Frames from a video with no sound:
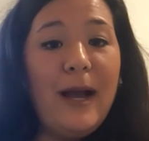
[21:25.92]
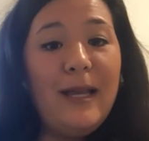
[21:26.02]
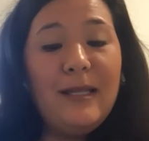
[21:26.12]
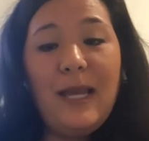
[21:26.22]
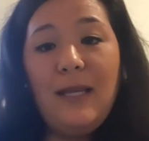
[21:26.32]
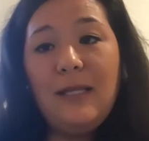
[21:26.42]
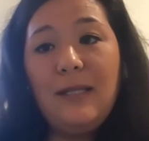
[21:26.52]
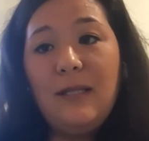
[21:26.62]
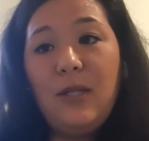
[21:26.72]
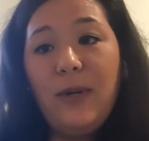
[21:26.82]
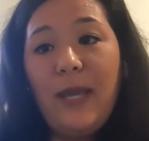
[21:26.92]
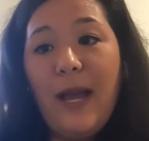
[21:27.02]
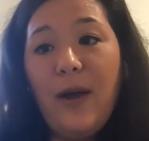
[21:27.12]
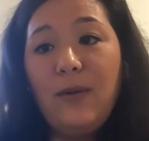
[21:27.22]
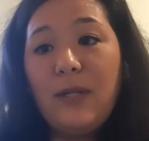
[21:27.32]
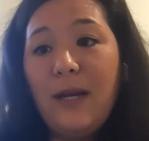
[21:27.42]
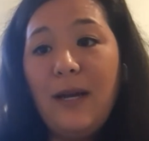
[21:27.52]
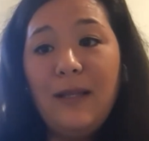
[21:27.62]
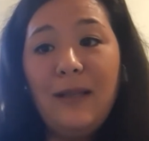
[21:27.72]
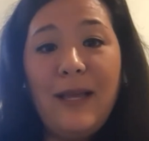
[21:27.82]
it takes into account
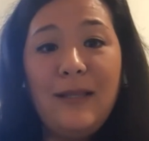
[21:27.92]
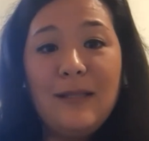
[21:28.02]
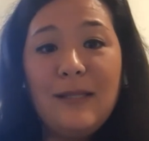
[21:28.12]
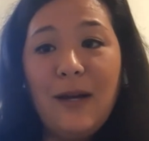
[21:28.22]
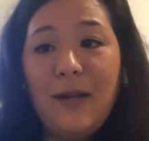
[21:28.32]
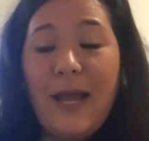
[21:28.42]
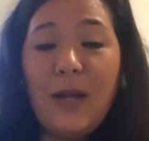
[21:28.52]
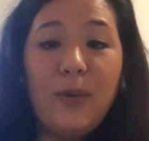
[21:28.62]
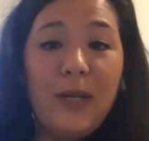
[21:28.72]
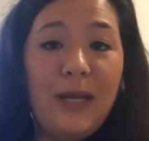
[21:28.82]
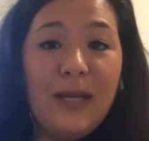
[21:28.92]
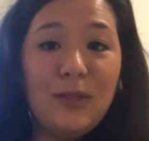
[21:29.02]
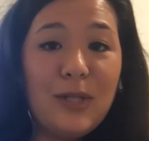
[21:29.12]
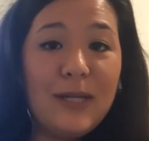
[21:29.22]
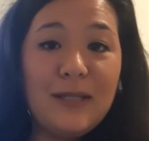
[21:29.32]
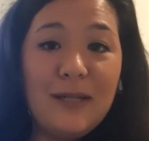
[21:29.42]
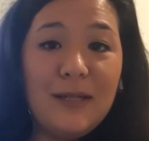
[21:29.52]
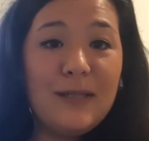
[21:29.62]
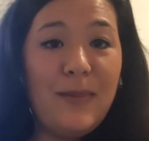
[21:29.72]
a lens on equity and justice,